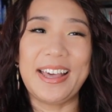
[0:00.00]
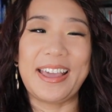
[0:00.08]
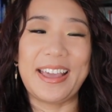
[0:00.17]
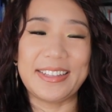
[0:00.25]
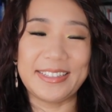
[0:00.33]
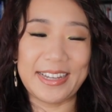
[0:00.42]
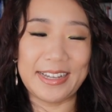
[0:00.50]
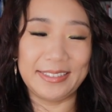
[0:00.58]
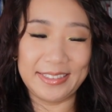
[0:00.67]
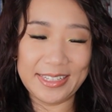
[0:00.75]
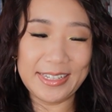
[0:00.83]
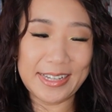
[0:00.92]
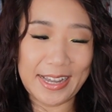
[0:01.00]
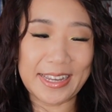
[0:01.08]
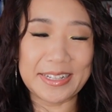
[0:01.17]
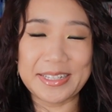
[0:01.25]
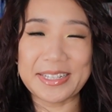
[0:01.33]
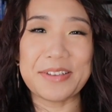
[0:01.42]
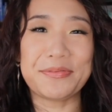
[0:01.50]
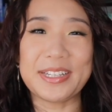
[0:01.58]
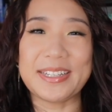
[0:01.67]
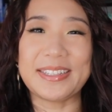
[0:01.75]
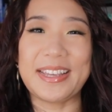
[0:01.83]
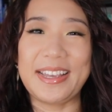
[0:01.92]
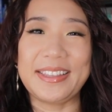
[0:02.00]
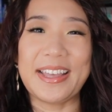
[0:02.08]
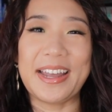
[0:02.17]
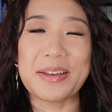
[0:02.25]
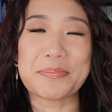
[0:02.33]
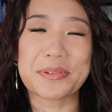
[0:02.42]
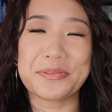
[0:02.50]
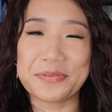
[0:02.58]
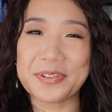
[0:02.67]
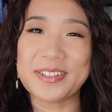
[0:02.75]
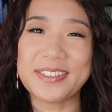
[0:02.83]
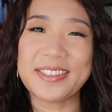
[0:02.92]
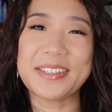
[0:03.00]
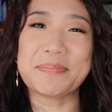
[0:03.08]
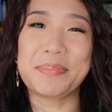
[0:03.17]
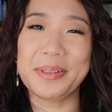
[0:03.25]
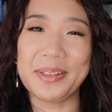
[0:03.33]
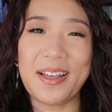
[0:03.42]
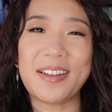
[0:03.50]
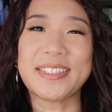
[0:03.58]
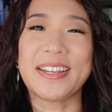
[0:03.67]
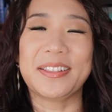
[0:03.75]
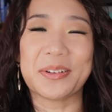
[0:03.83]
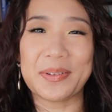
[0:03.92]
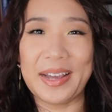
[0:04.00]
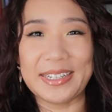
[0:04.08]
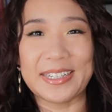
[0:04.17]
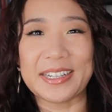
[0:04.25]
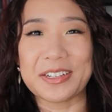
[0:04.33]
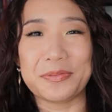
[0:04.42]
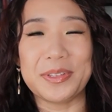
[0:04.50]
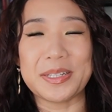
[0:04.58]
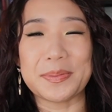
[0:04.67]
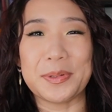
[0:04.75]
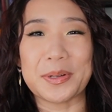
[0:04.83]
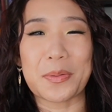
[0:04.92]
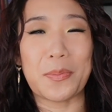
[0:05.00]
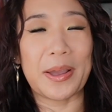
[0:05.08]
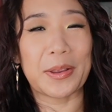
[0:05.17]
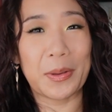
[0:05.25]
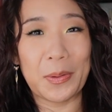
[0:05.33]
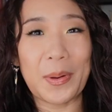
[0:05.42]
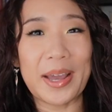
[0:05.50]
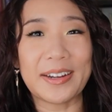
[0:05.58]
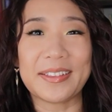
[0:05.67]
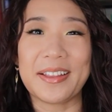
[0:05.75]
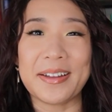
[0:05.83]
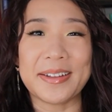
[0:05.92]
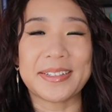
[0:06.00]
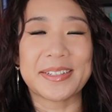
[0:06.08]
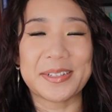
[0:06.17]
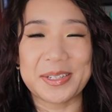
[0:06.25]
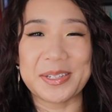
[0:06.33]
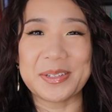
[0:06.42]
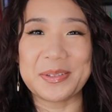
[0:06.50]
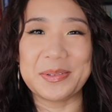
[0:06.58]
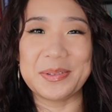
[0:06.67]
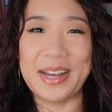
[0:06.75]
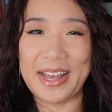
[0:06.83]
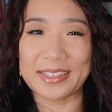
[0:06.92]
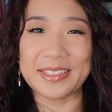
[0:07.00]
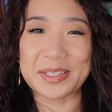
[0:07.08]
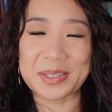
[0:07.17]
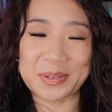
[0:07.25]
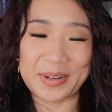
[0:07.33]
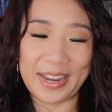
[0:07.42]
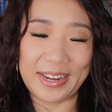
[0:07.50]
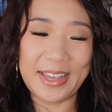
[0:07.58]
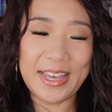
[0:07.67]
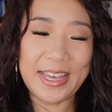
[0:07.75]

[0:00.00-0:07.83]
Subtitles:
and I think I can safely say that I prefer the plot and the writing of this book by quite a lot to Agnes Grey.